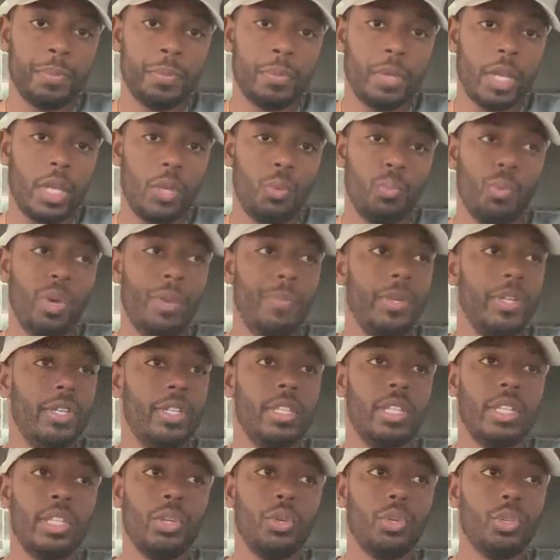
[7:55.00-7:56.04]
And
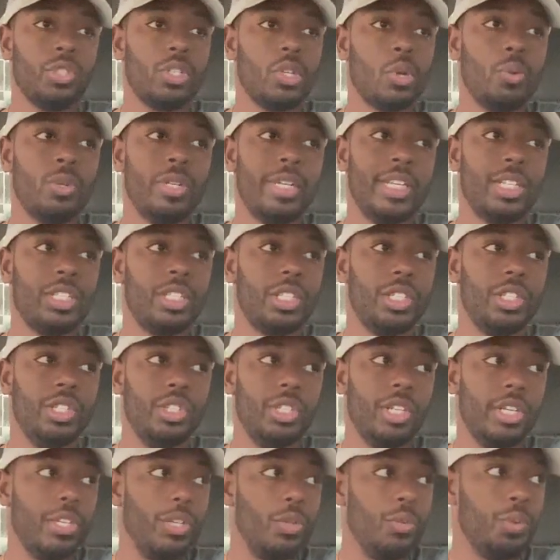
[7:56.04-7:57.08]
women, they're so
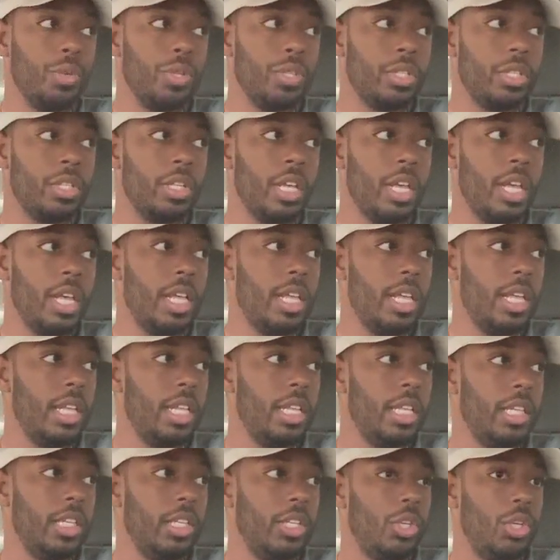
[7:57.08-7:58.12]
disingenuous.
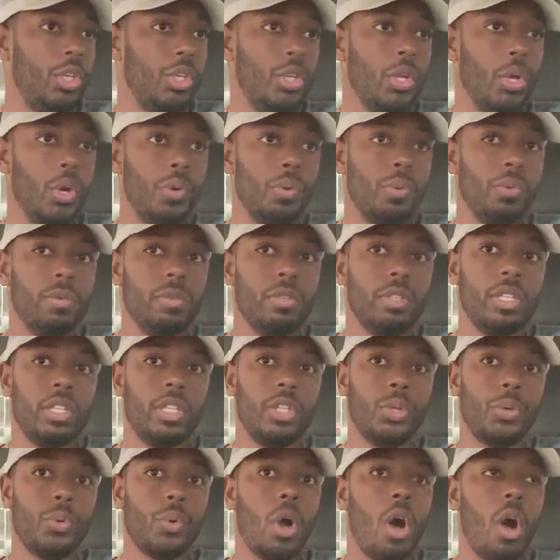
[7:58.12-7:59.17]
You know,
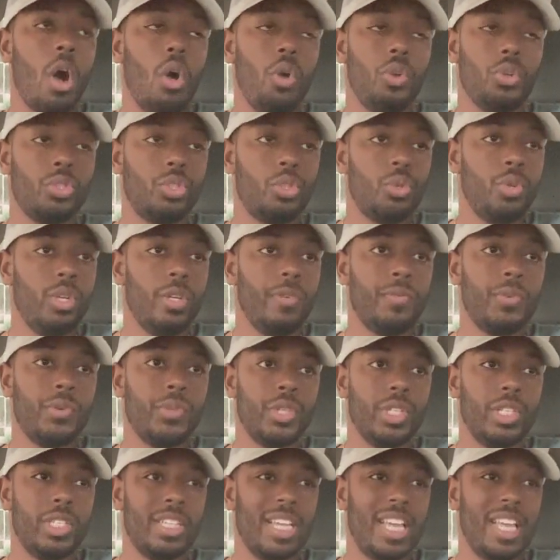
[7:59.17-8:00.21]
they're all shooting for
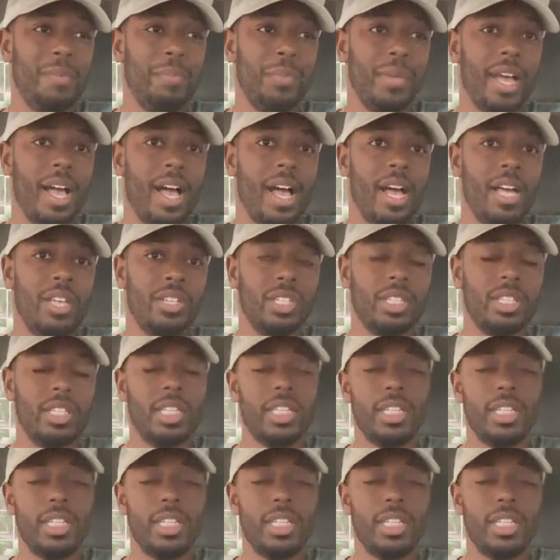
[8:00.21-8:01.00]
the same guys, and then